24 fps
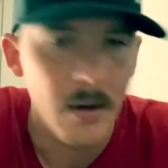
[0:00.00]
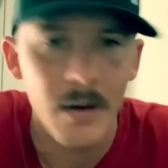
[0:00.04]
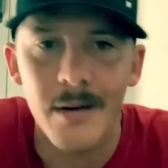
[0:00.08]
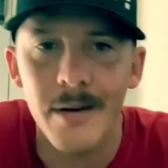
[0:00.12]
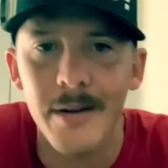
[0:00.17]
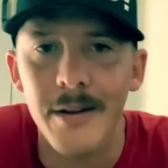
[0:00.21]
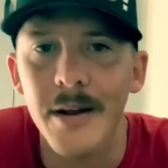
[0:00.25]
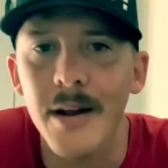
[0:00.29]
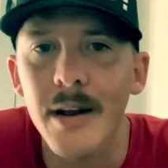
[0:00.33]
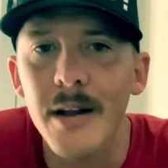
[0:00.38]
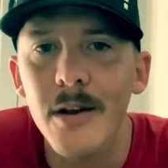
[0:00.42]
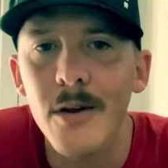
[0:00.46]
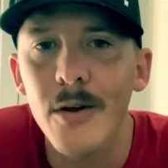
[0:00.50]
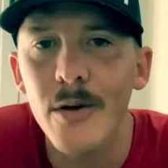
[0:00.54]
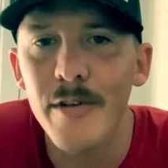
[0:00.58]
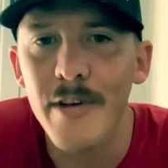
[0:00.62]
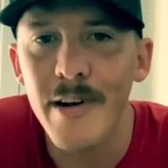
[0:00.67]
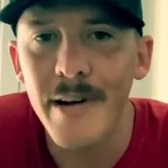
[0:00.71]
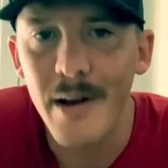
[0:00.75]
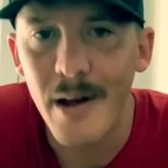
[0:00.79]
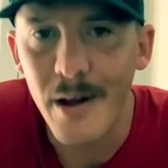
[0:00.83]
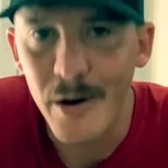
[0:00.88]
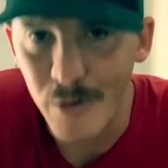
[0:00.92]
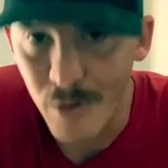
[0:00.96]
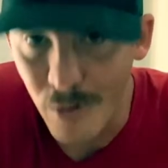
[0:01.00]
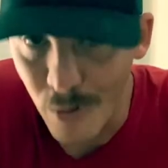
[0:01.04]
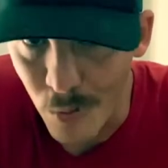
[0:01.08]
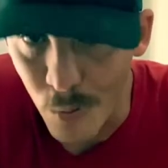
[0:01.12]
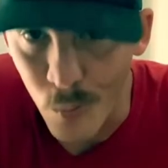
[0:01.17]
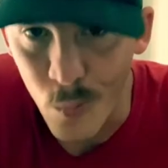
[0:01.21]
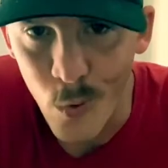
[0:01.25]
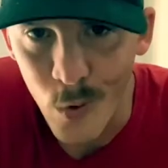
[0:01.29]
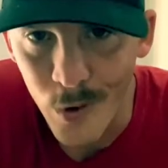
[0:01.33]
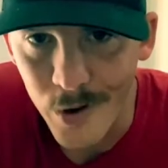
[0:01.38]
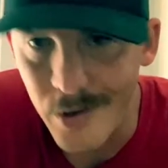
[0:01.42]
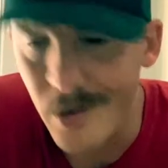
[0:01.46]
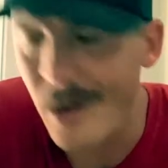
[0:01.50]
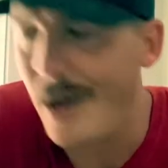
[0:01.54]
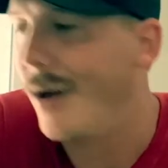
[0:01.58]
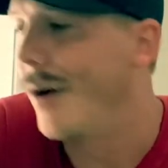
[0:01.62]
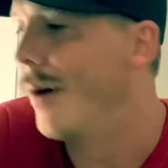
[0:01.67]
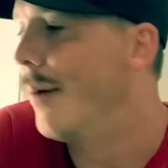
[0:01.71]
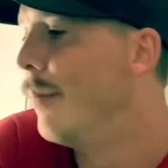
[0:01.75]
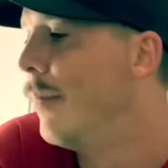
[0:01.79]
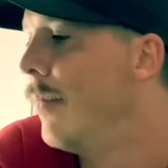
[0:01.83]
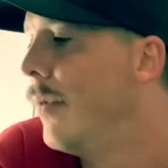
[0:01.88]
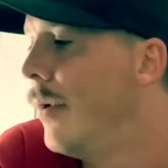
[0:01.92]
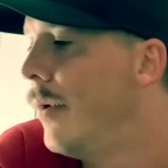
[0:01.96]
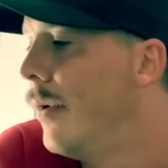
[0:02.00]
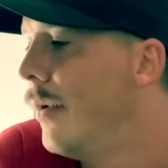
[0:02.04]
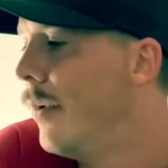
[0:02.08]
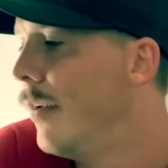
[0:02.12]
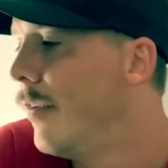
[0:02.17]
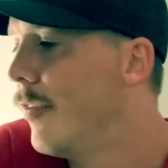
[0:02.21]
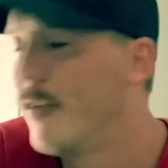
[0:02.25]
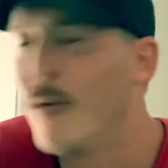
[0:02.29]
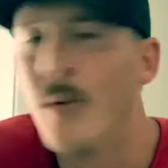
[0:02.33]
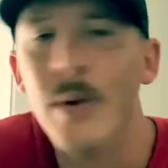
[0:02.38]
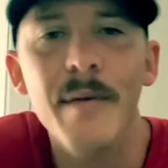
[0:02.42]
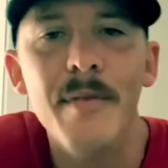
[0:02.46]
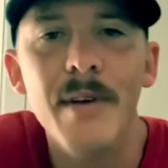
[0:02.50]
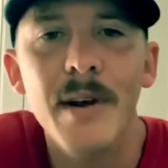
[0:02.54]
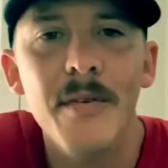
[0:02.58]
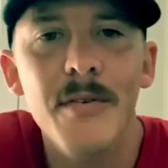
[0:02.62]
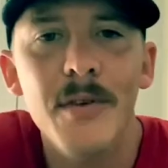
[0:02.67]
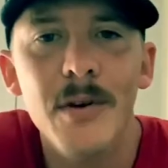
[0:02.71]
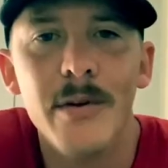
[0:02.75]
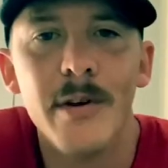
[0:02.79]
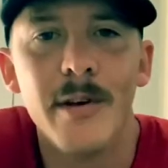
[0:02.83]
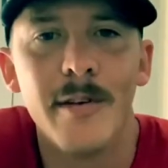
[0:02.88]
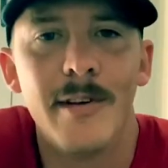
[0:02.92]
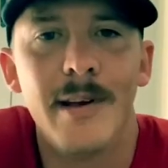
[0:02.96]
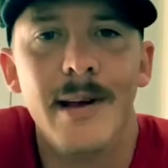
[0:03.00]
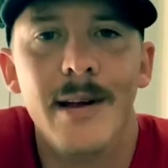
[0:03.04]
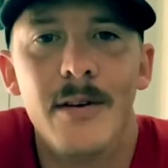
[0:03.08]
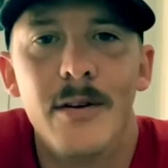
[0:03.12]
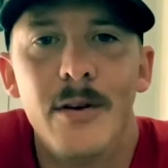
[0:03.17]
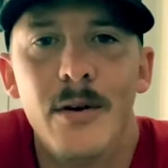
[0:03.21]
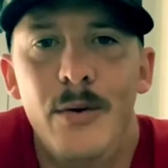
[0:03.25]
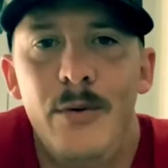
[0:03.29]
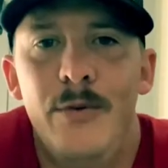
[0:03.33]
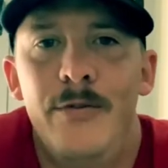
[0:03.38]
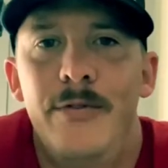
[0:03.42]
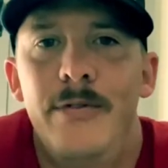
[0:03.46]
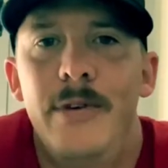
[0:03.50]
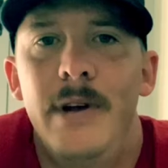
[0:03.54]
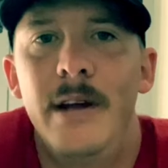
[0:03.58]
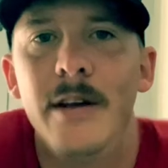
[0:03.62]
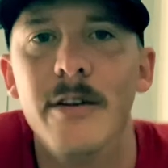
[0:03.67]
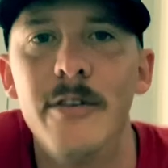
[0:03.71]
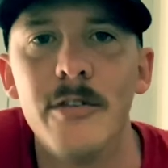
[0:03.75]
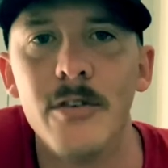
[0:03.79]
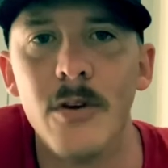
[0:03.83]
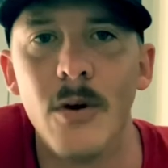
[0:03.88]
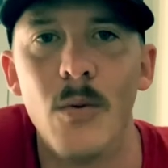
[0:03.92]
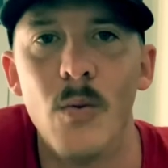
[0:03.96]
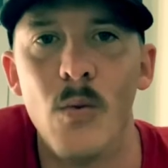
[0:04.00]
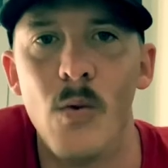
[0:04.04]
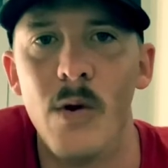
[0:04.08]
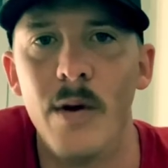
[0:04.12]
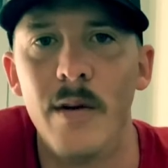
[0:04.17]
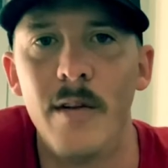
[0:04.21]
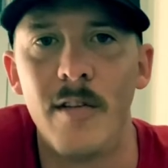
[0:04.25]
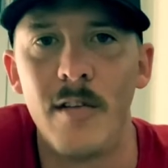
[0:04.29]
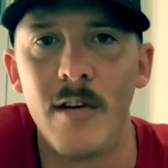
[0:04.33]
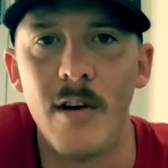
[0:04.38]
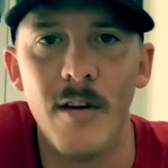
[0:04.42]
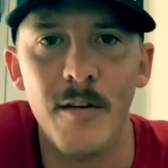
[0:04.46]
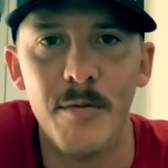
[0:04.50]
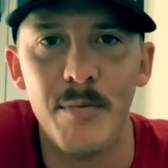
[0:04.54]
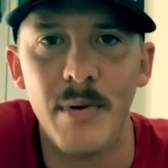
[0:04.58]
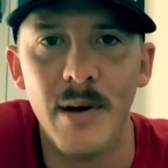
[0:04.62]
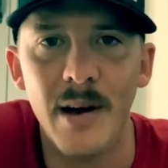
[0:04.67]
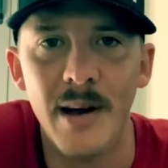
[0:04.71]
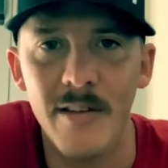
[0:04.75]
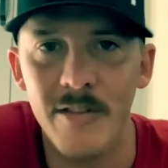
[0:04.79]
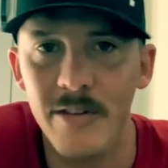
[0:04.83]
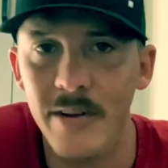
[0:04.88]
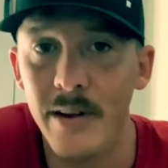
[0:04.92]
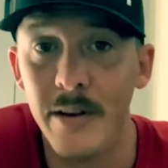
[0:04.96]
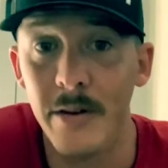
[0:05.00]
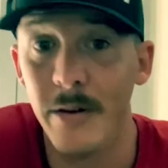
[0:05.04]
You get to use that night crawler one time. So even if you just get 2 fish on one soft plastic,